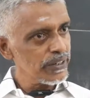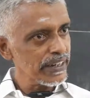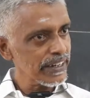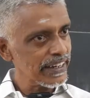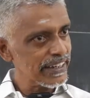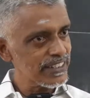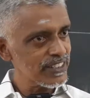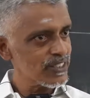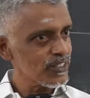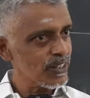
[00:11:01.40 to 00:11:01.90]

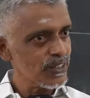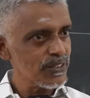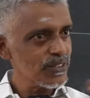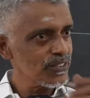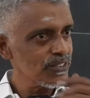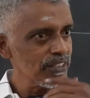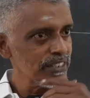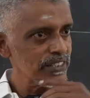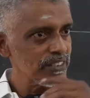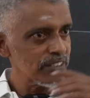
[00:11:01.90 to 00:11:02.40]
again start to
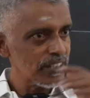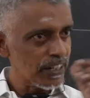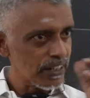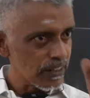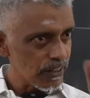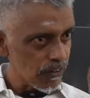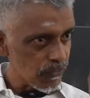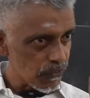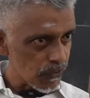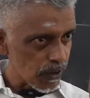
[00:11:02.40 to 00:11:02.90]
say
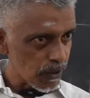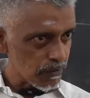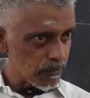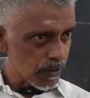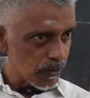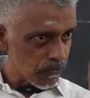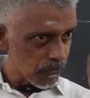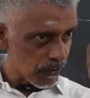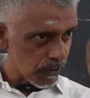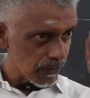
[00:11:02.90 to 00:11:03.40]
general formula
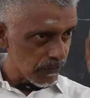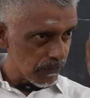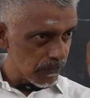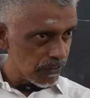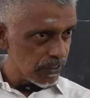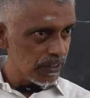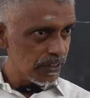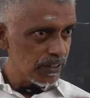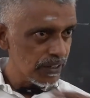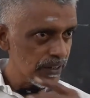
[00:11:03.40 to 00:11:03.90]
for
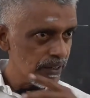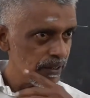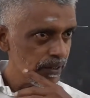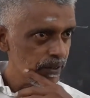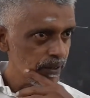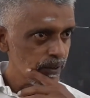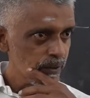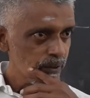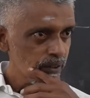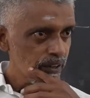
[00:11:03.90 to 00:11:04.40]
V,
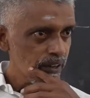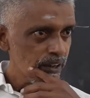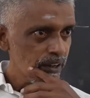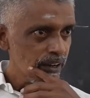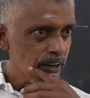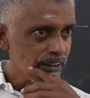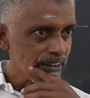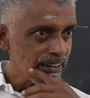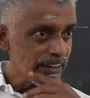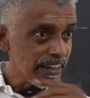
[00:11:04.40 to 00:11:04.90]

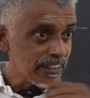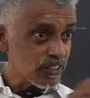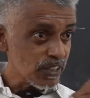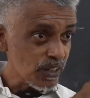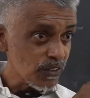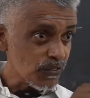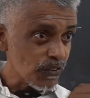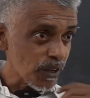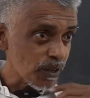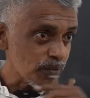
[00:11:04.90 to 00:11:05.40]

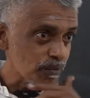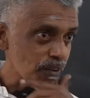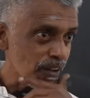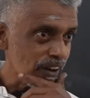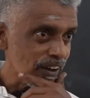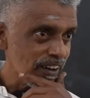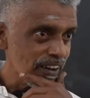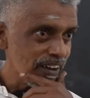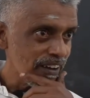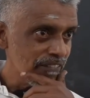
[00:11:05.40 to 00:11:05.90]
classical formula.
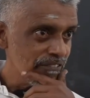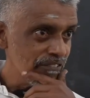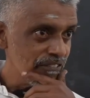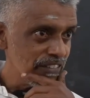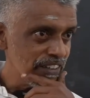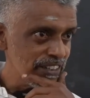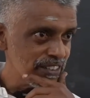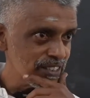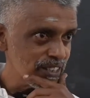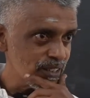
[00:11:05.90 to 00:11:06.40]

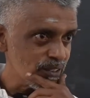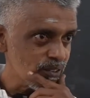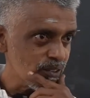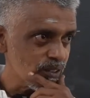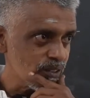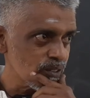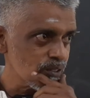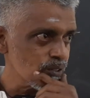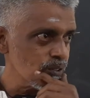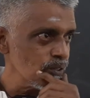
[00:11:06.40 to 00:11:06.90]
V is
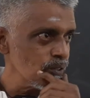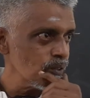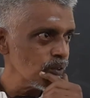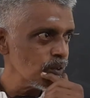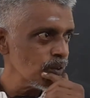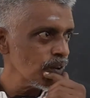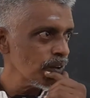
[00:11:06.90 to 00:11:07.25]
equal to,